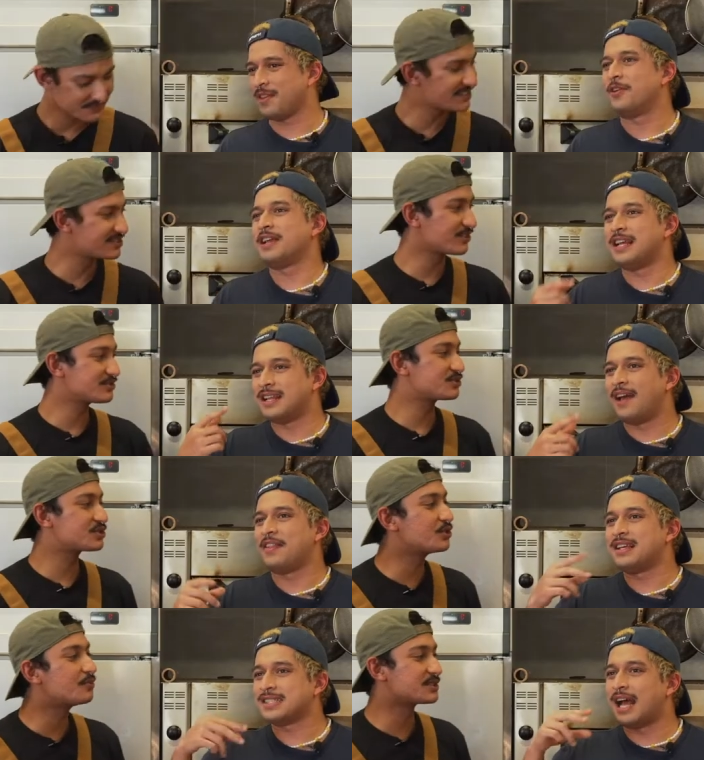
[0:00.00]
Speaker 1: okay, I
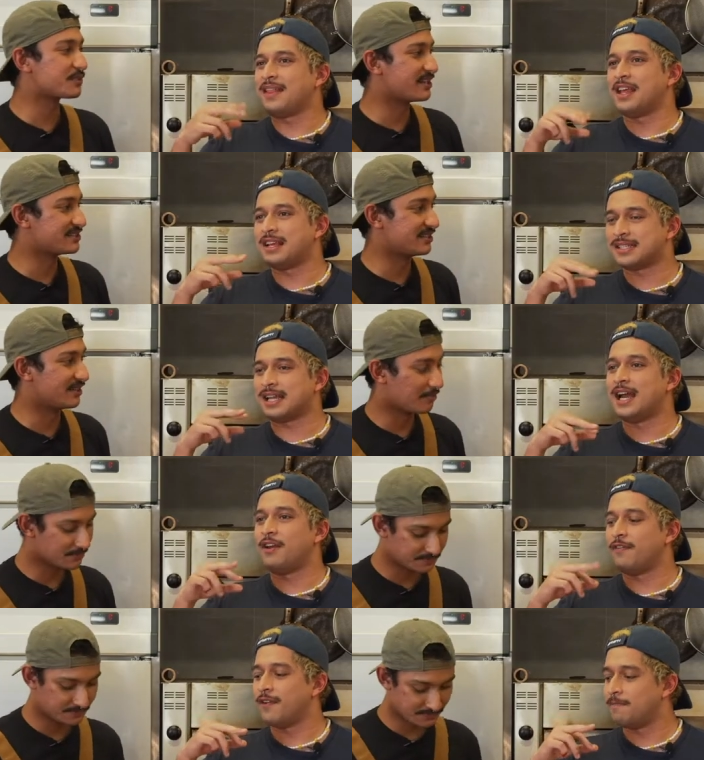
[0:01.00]
think it's, I think it's a kind
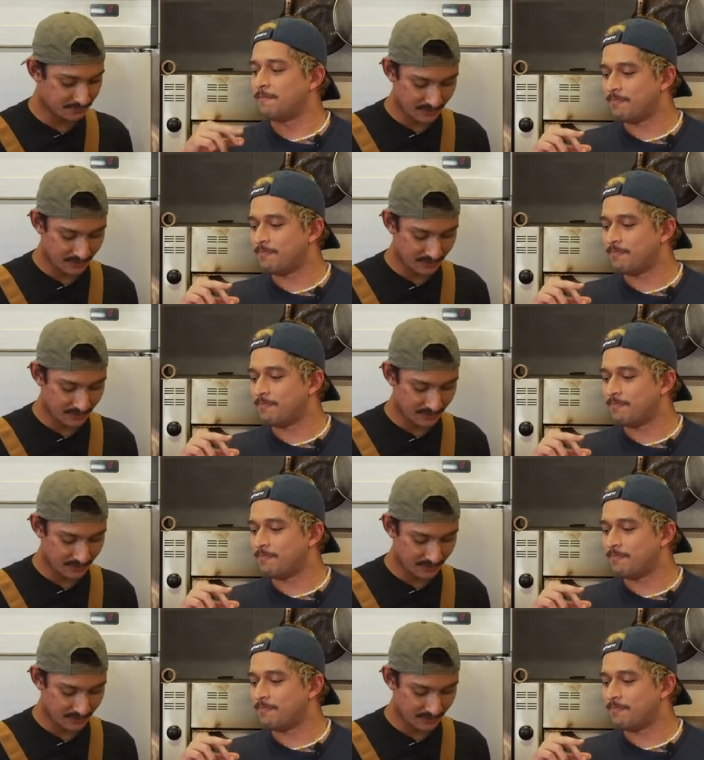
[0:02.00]
of um,